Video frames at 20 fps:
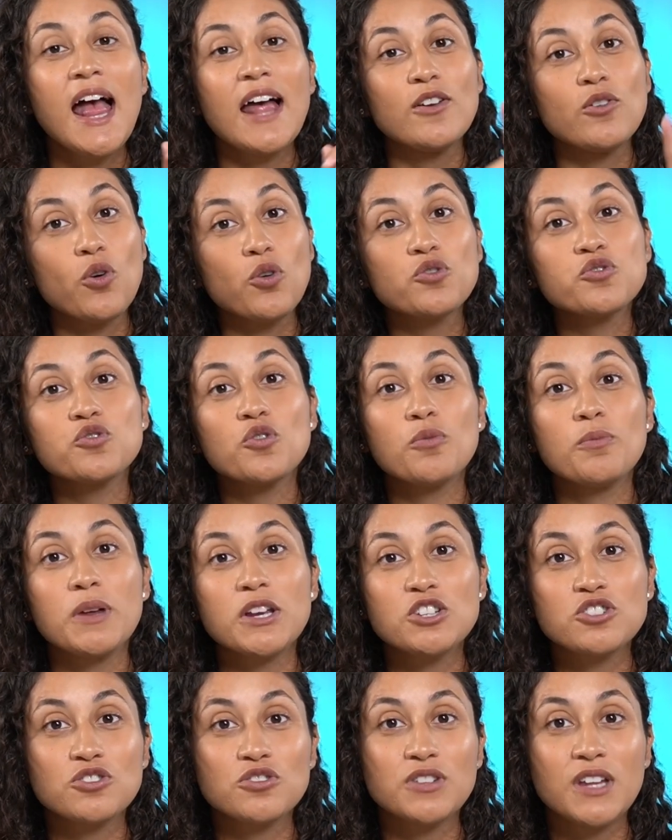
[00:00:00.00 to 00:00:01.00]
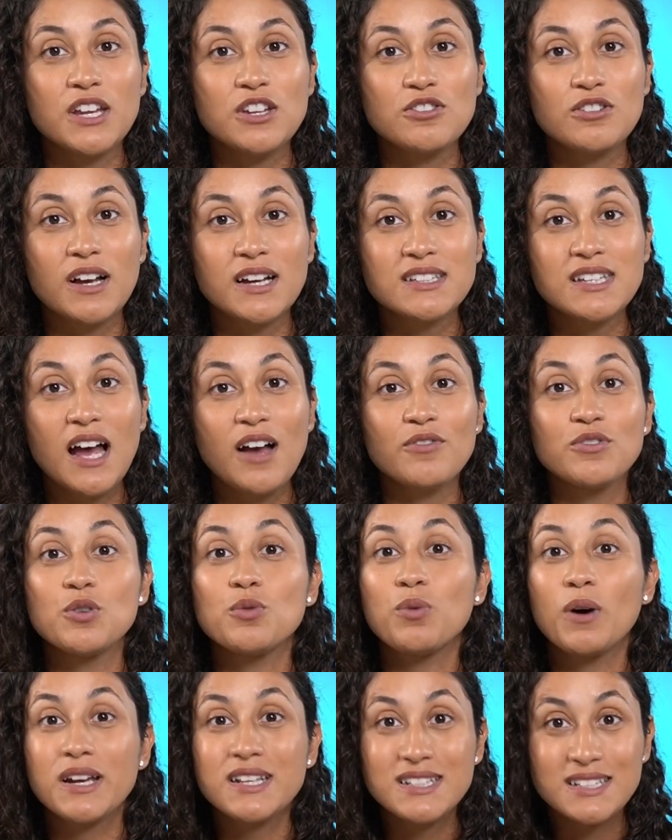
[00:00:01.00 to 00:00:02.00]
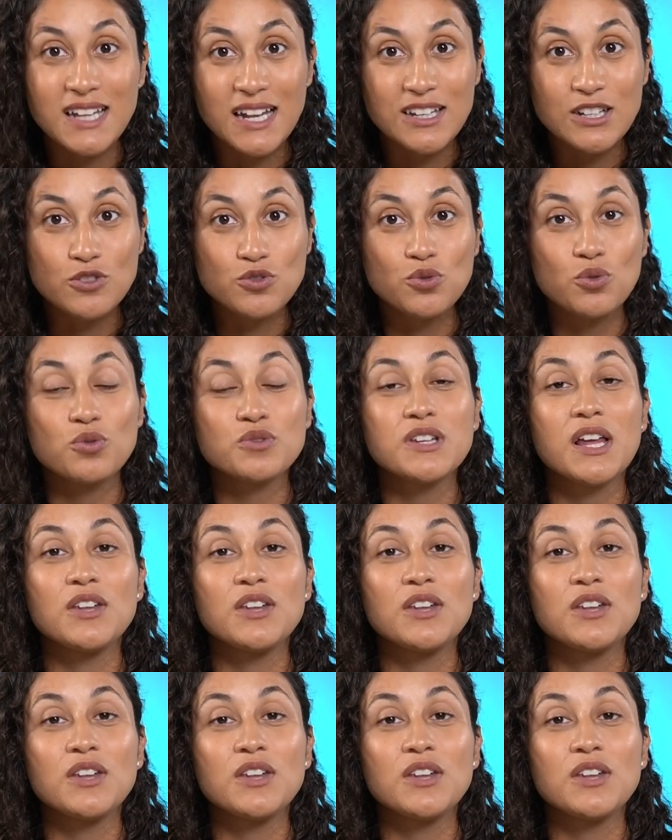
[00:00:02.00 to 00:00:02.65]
and also make sure that you guys have the right study tools